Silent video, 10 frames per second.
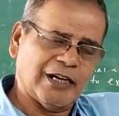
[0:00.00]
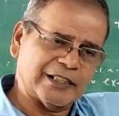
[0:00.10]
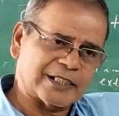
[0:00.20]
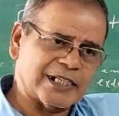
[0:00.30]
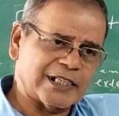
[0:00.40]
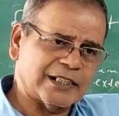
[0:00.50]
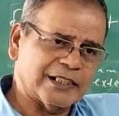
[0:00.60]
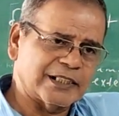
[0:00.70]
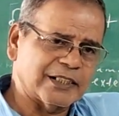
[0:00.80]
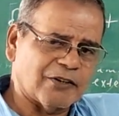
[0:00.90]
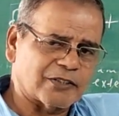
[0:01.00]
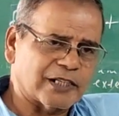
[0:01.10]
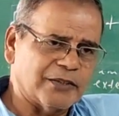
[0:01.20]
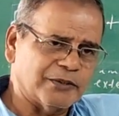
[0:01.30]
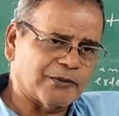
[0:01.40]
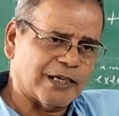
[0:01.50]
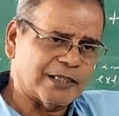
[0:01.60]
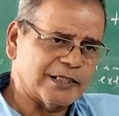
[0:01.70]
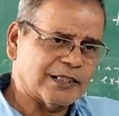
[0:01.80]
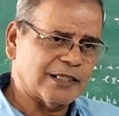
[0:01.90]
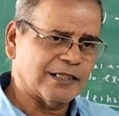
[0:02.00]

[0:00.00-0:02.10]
You understand? This is reconciled with 1.